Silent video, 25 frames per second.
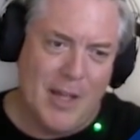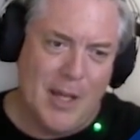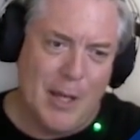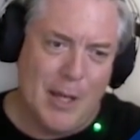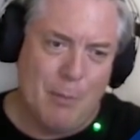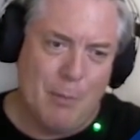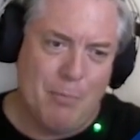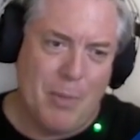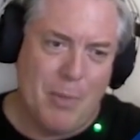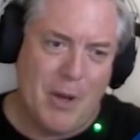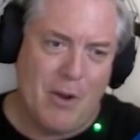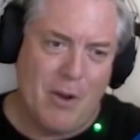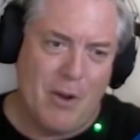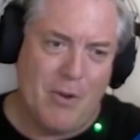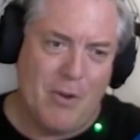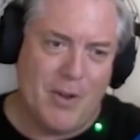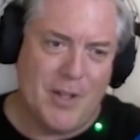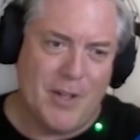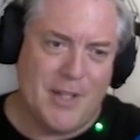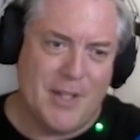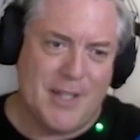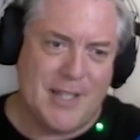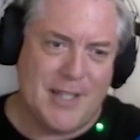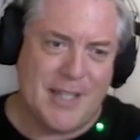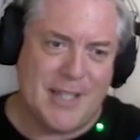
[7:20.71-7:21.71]
in
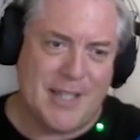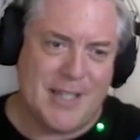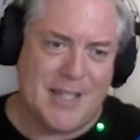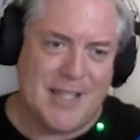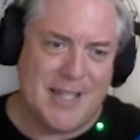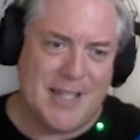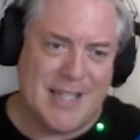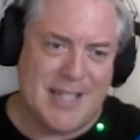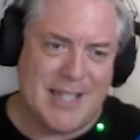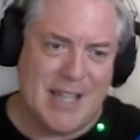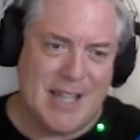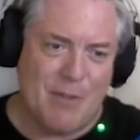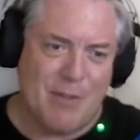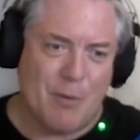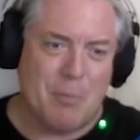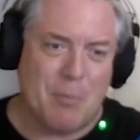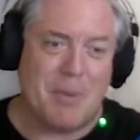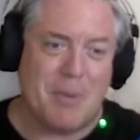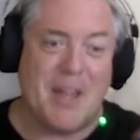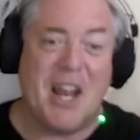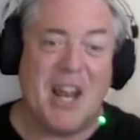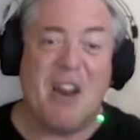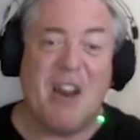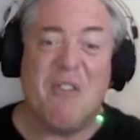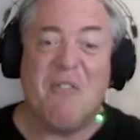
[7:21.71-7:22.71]
period 6 and 7, but
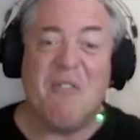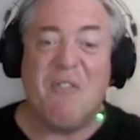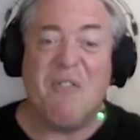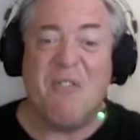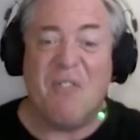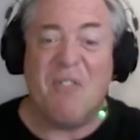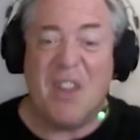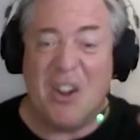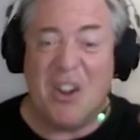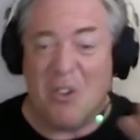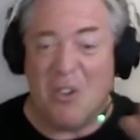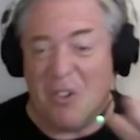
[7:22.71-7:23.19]
they don't fit